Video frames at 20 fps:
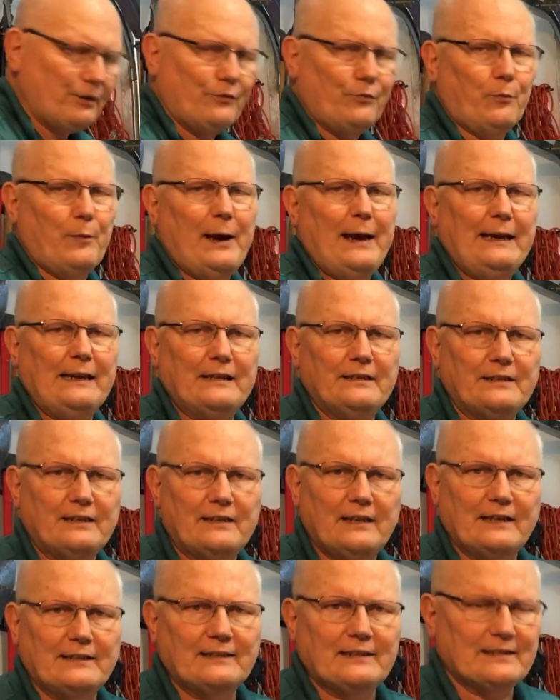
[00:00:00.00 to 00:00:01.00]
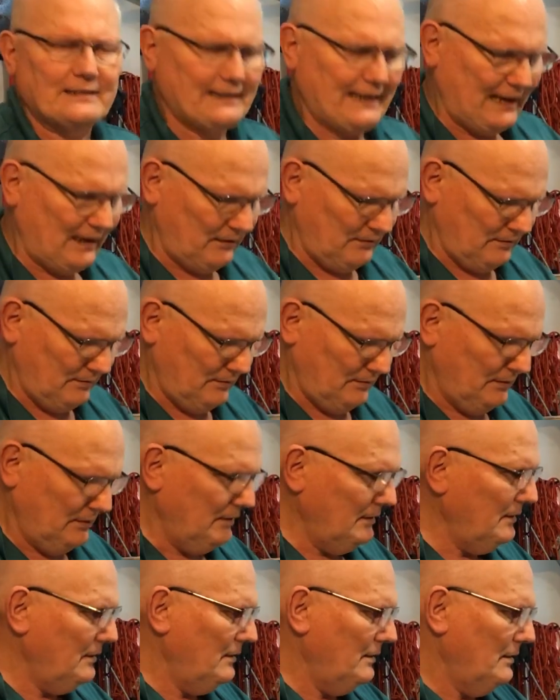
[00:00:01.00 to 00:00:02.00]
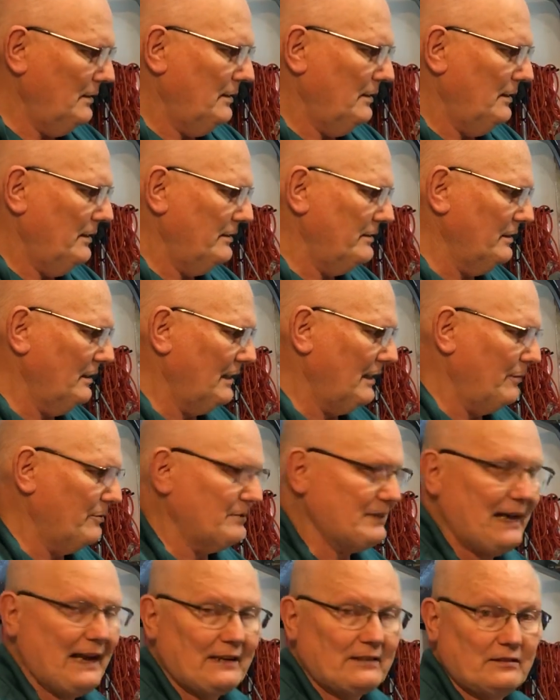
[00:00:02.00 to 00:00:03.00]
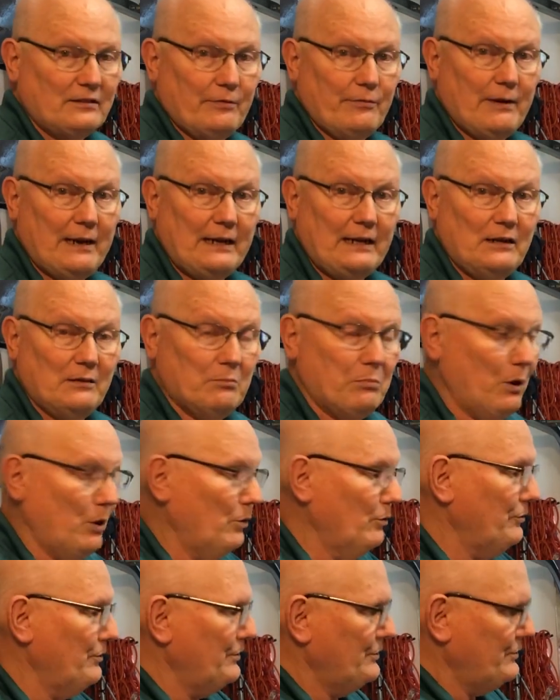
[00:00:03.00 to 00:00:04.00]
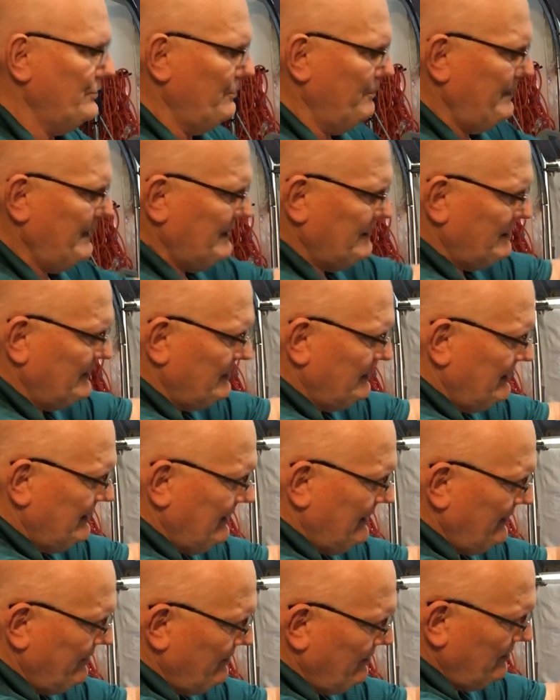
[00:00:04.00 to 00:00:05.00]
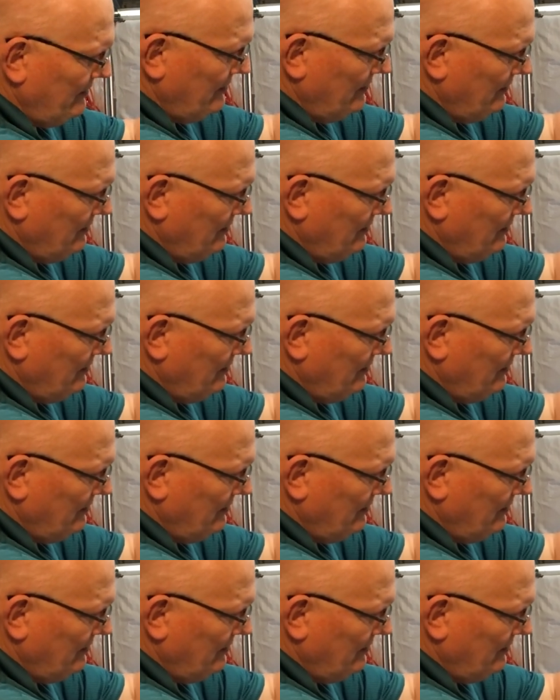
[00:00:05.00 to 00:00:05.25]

have waited to cut this out until I was actually ready to bolt the 2 pieces together.